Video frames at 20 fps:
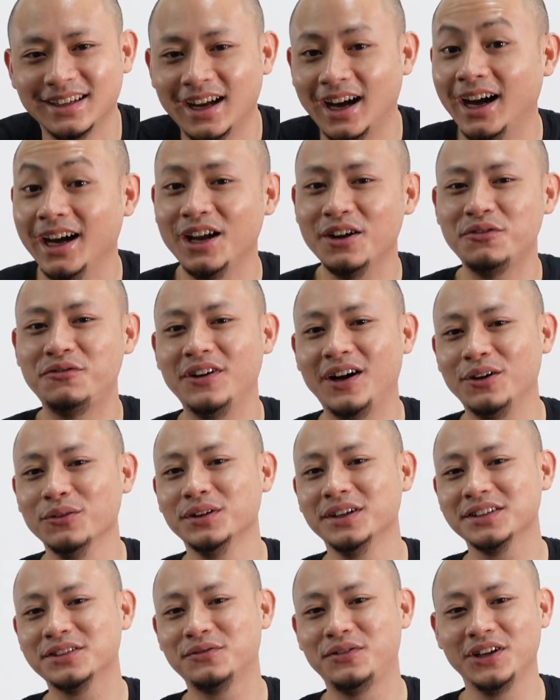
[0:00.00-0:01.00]
I have found
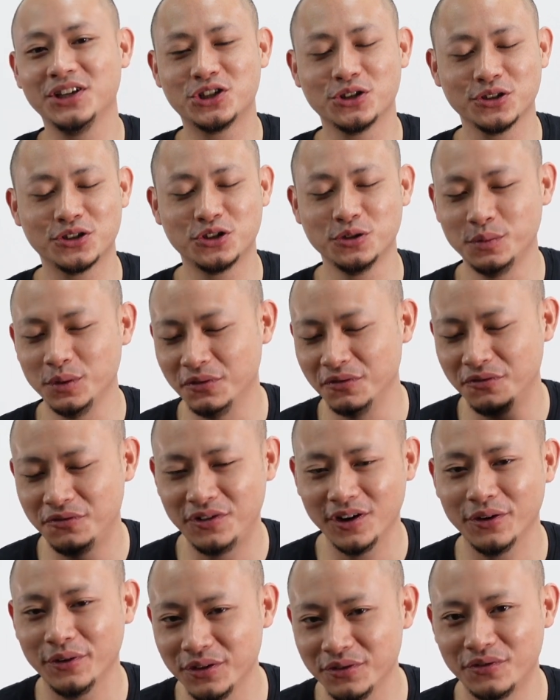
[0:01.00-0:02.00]
this feature to be
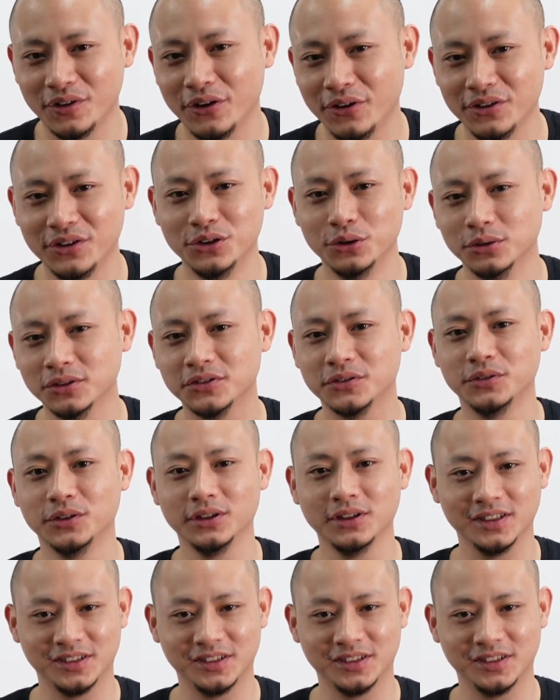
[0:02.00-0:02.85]
very, very useful,